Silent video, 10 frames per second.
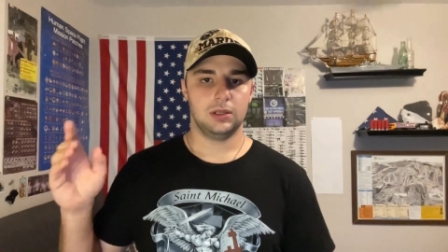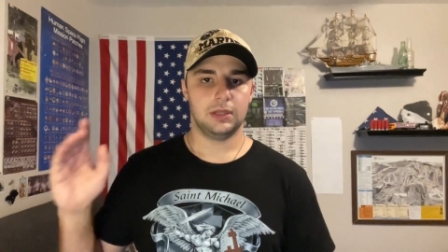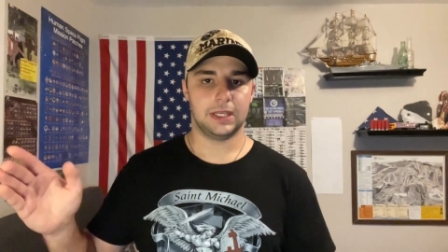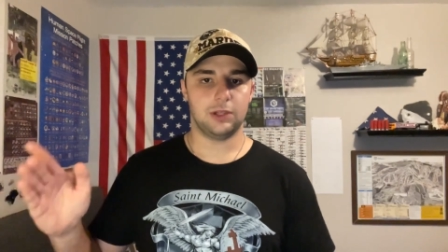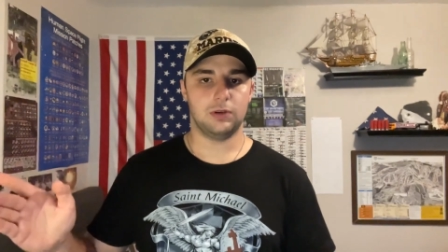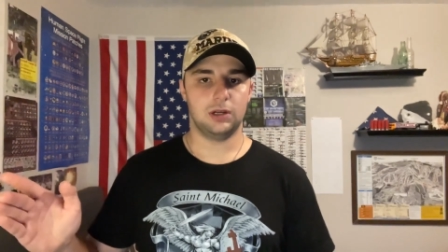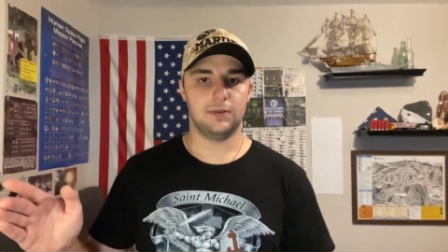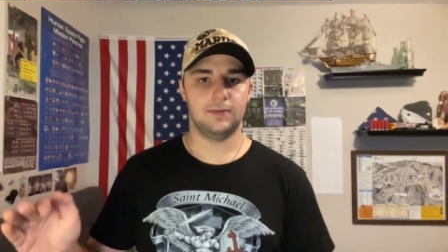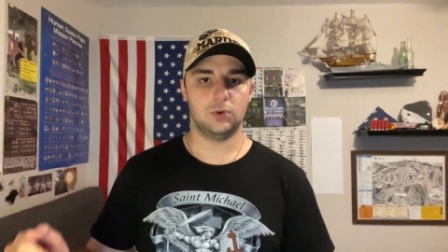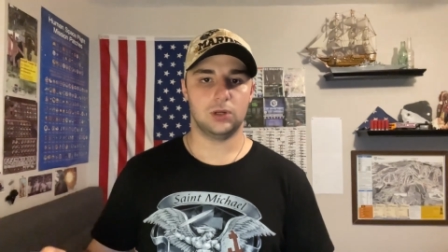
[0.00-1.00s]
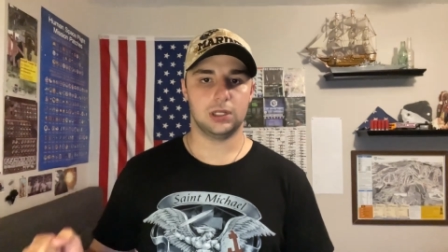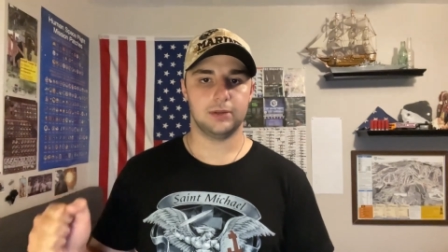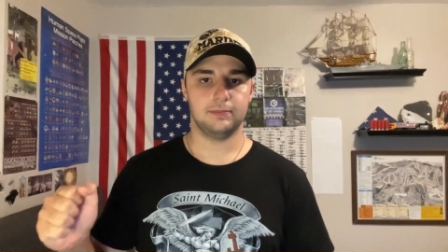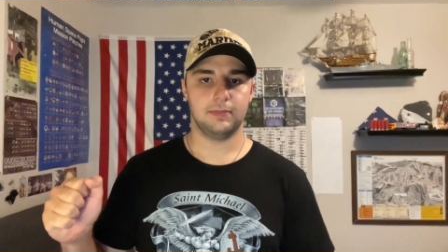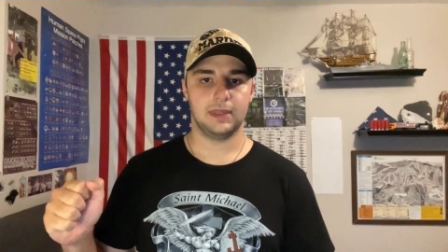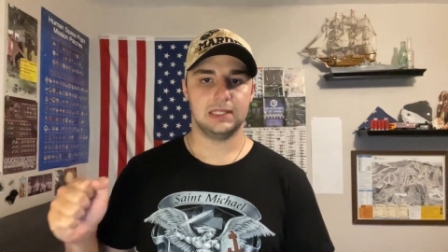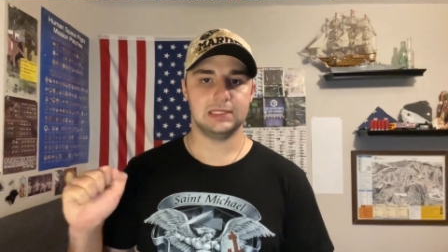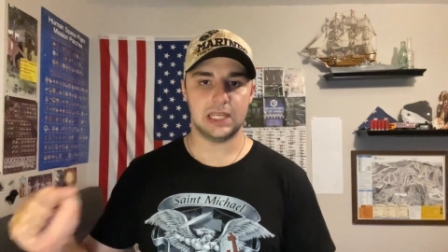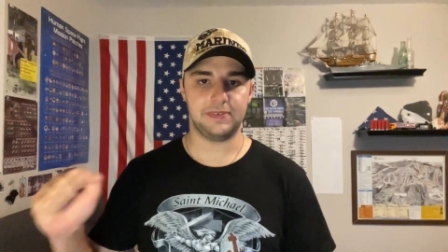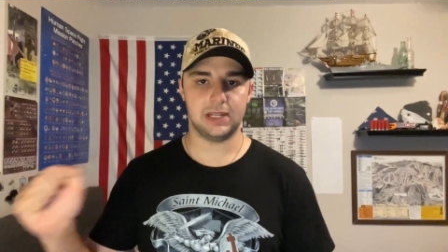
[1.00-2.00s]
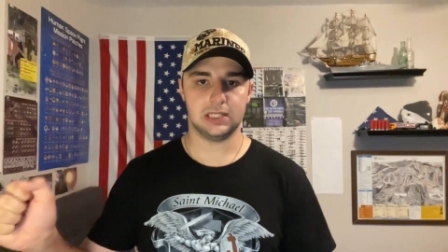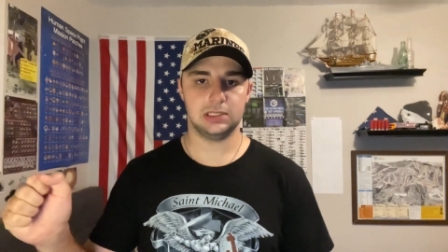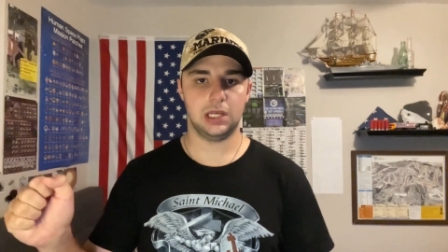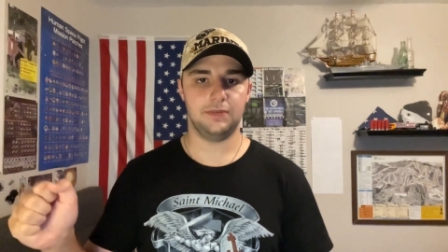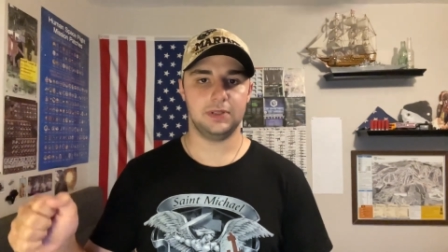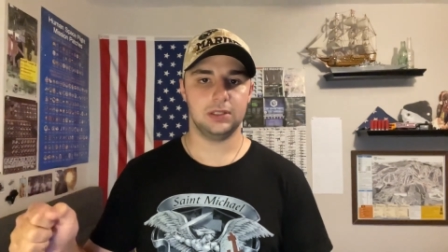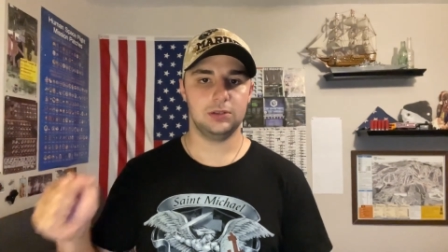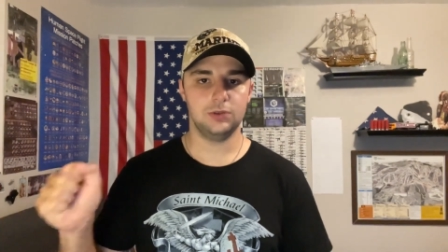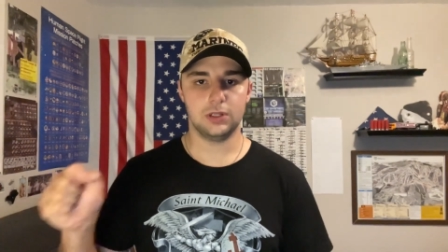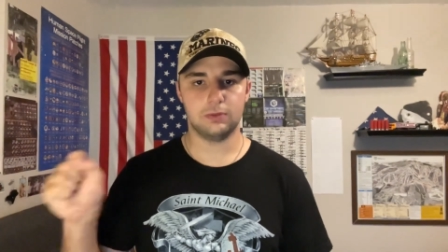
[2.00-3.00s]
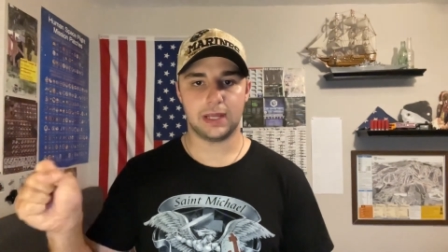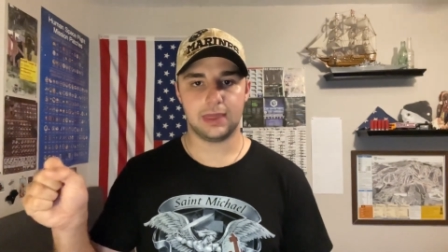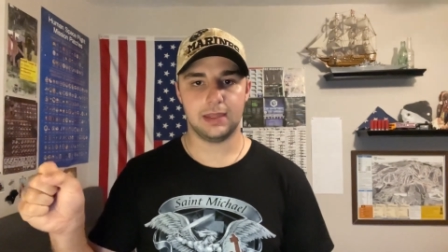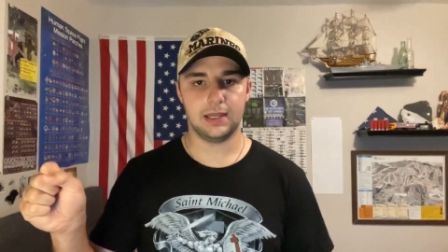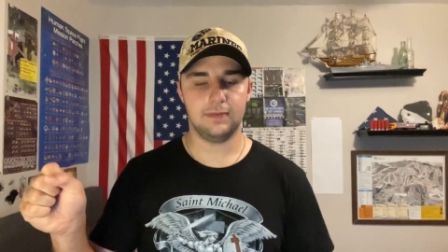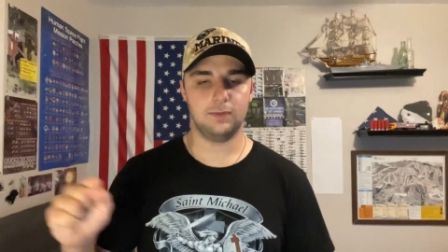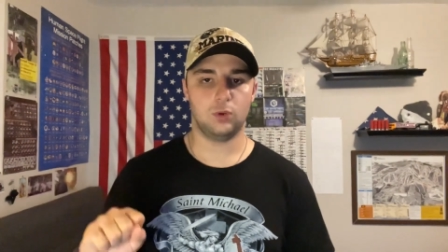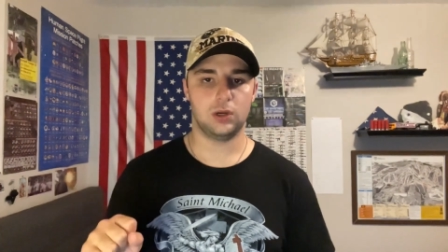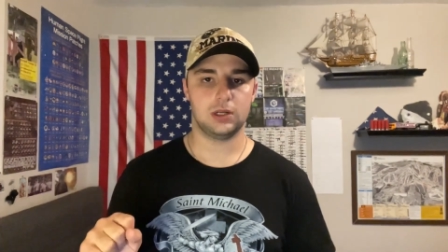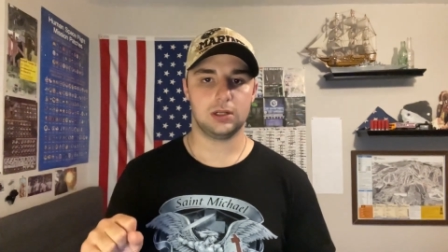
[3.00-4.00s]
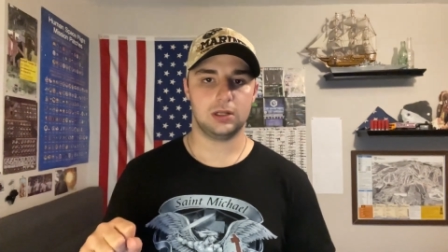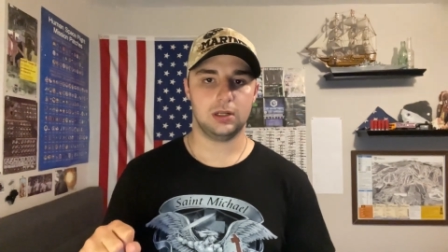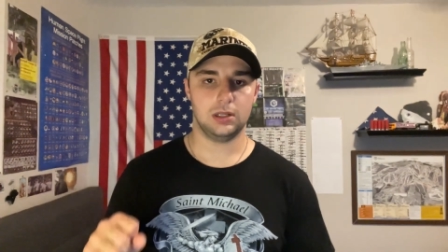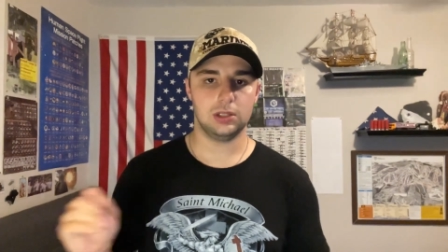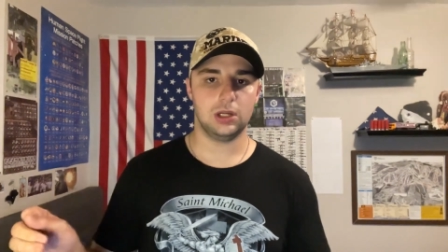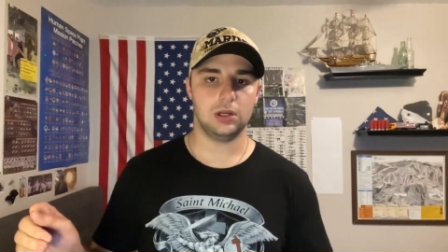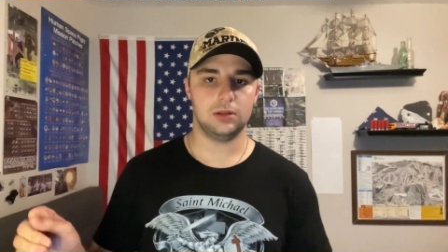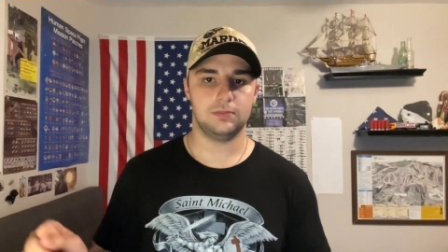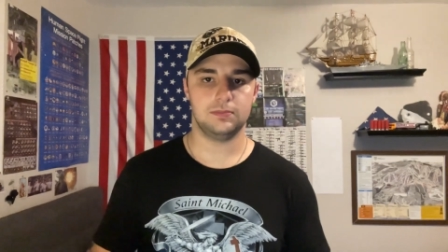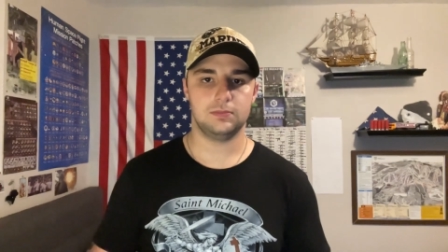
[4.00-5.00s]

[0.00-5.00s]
thank you all for saving Airsoft, doing the right thing for a law.